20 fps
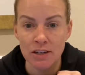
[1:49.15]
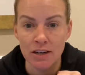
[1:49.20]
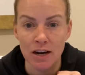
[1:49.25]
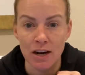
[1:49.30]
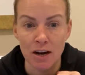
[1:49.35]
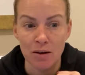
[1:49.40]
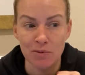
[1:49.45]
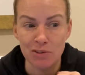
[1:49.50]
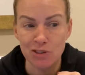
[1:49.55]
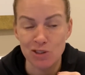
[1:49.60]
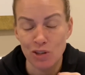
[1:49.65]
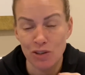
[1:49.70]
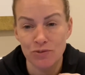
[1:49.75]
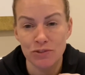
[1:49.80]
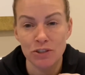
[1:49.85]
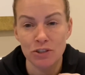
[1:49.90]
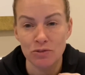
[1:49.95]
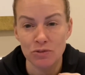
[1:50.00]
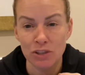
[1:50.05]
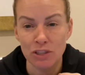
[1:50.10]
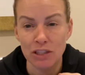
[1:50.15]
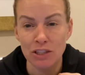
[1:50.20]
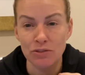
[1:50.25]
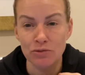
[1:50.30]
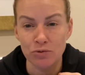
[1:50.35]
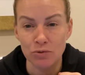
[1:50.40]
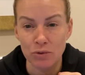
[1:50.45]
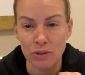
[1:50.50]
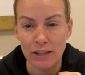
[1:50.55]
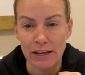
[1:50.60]
Um, it's often a relief
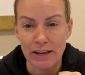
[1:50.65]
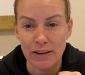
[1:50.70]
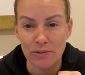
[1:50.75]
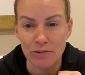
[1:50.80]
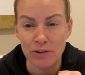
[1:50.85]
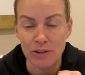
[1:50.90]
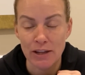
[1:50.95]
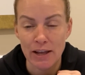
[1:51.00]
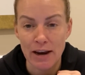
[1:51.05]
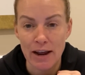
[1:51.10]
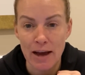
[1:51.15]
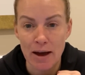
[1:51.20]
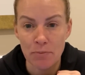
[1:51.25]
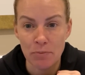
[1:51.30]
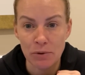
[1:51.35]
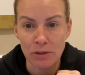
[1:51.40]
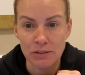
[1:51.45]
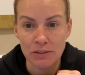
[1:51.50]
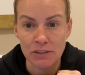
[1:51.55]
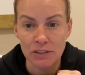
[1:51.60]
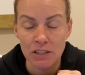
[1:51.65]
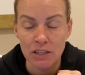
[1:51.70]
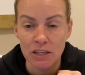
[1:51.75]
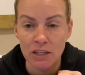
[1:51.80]
when, they, when that happens.